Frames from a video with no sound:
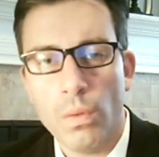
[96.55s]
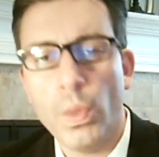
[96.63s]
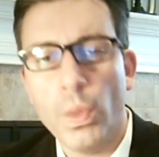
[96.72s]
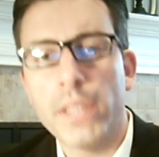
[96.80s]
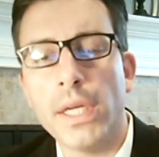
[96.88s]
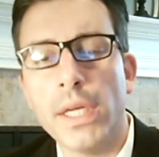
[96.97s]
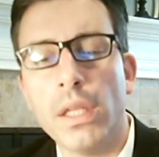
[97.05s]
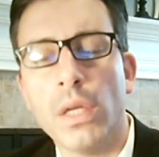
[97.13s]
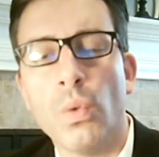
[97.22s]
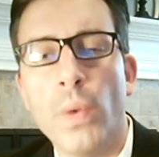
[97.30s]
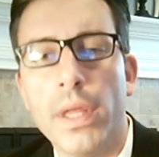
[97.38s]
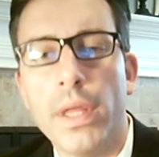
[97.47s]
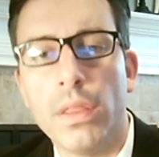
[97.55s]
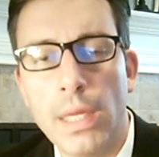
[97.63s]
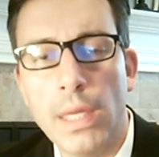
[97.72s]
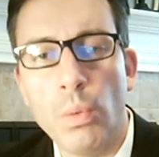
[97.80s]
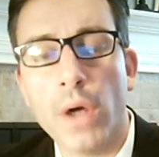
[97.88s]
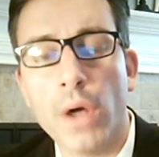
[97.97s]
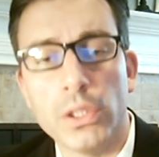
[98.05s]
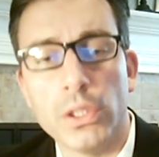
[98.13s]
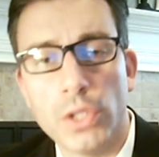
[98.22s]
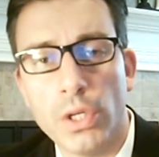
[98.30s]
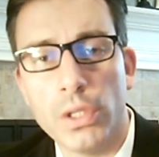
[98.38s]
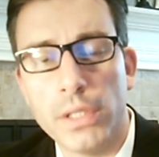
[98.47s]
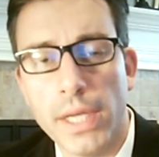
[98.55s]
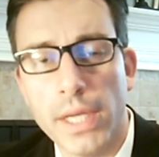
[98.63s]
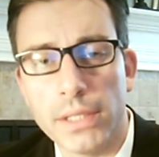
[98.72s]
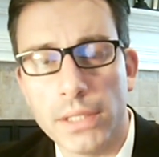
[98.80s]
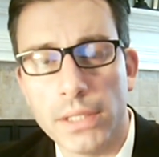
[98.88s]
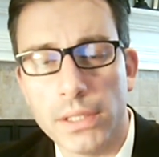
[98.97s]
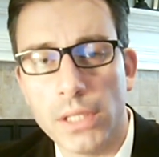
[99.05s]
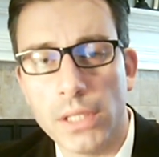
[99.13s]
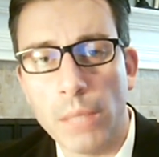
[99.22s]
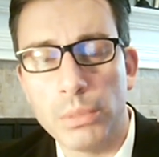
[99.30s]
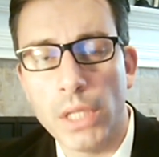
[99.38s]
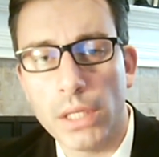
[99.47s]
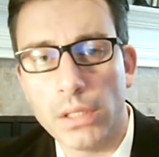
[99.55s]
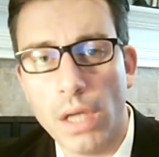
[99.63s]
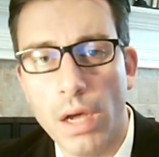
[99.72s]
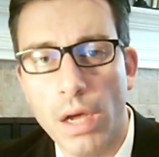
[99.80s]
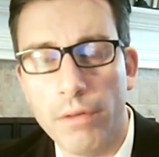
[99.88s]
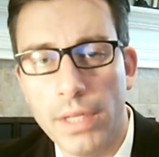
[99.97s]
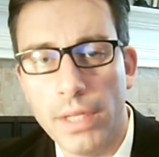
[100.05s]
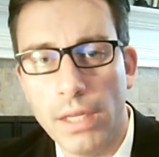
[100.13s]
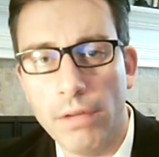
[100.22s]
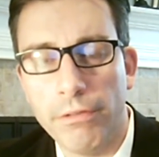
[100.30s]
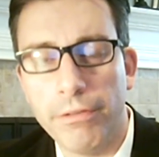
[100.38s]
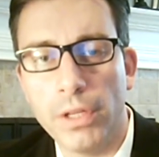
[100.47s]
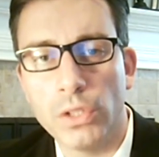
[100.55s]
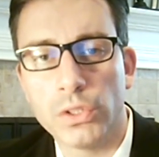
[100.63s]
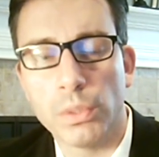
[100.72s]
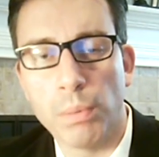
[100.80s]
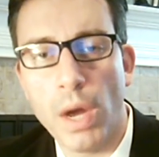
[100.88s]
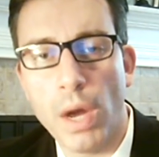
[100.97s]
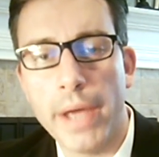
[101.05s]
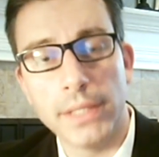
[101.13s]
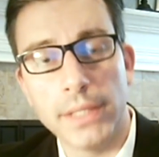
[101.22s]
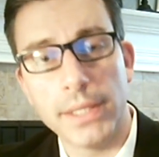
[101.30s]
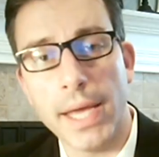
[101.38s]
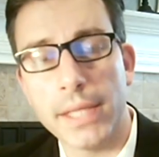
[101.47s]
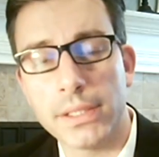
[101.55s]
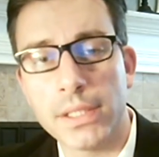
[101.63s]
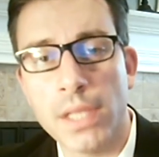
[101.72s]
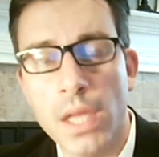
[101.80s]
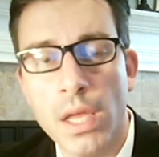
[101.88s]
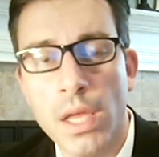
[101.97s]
When dealing with the walk and turn test as a subject of the field sobriety test